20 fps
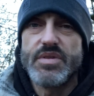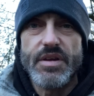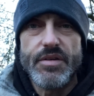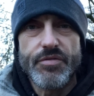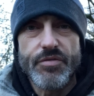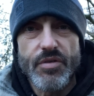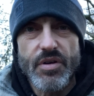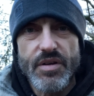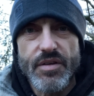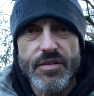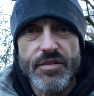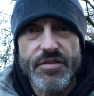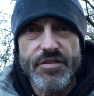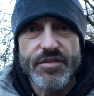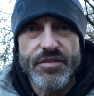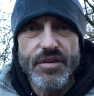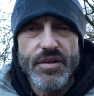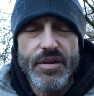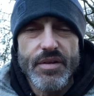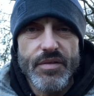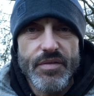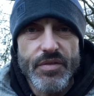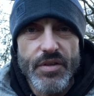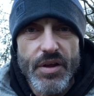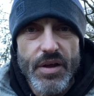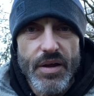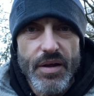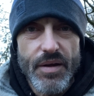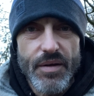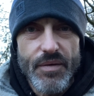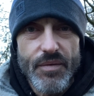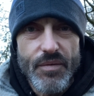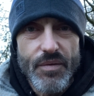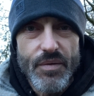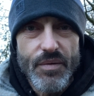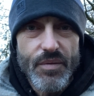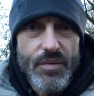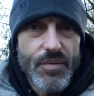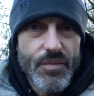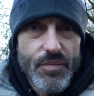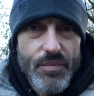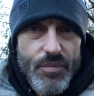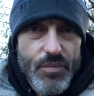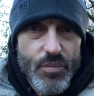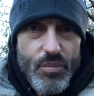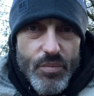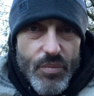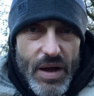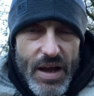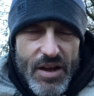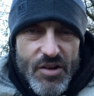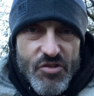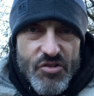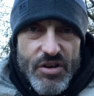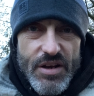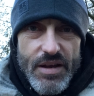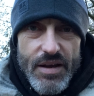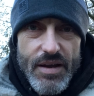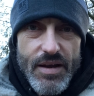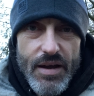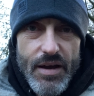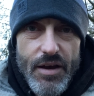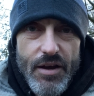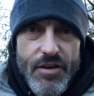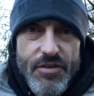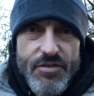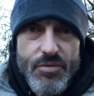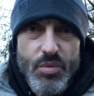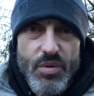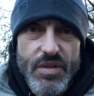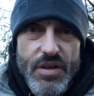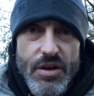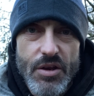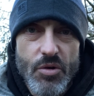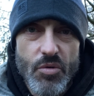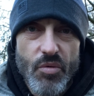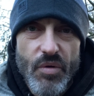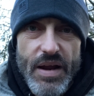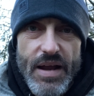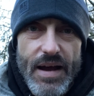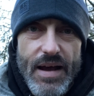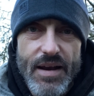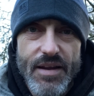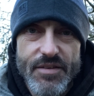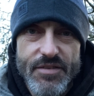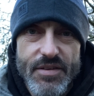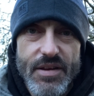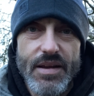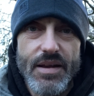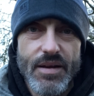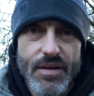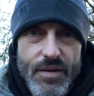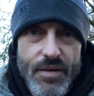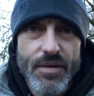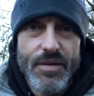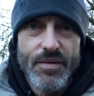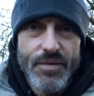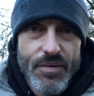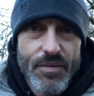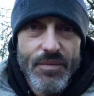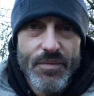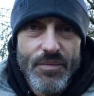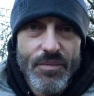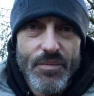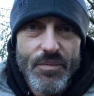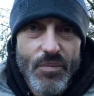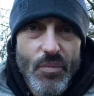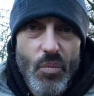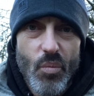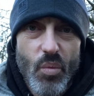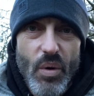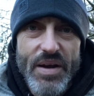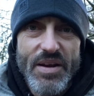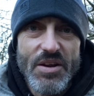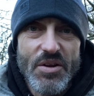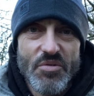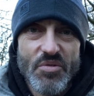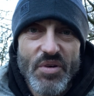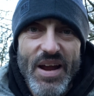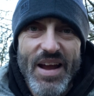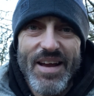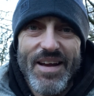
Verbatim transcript: difference that actually occurs within your reality when you